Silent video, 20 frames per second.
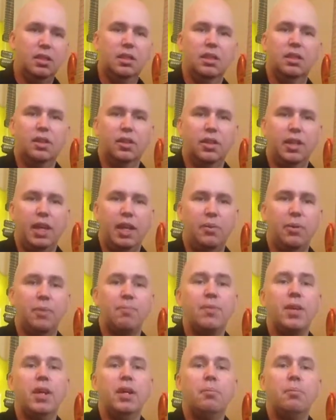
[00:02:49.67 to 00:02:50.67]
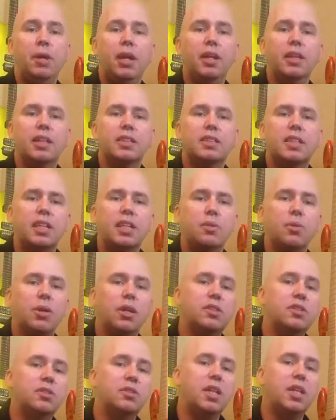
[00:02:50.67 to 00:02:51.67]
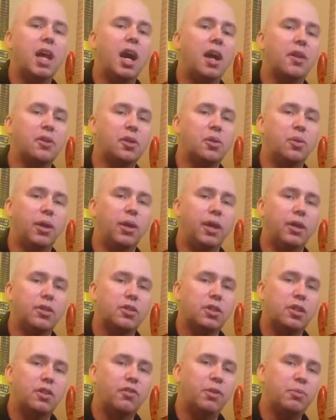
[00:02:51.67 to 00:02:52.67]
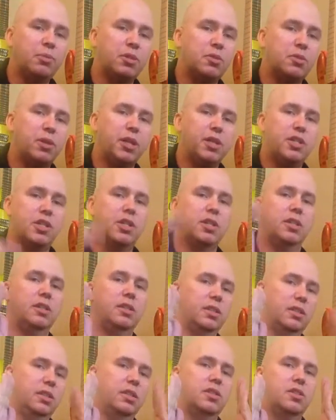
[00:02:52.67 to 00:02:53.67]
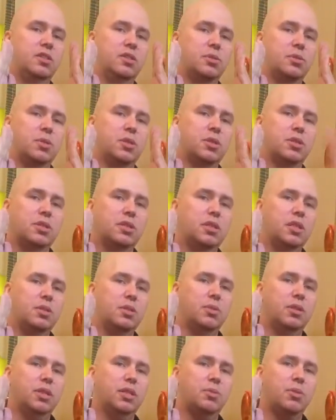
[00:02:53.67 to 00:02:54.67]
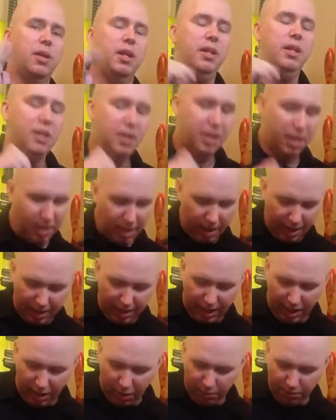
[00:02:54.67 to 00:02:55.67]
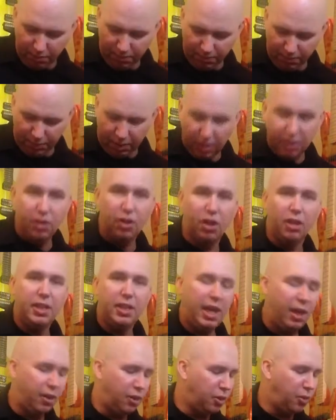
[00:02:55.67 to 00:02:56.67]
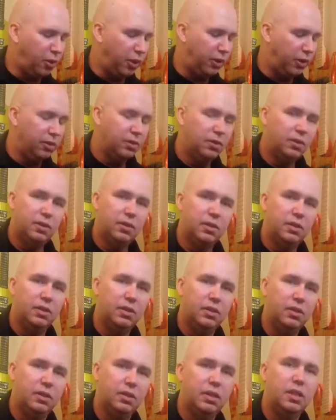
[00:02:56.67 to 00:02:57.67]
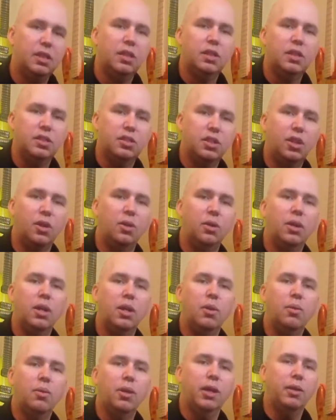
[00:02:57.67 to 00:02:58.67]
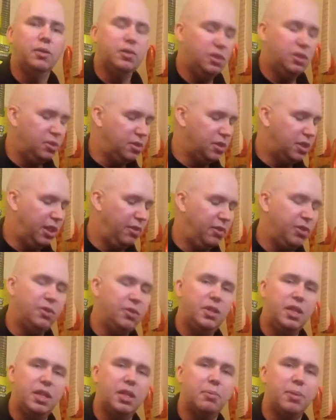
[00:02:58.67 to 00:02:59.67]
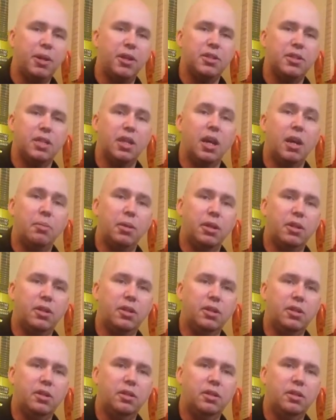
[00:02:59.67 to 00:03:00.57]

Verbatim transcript: go to that one. But let's say you want to do the other coil. So you flip the switch. There's two switches. This one this way. And now you're on the outer coil. So what I'll do is give you the comparison. Humbucker.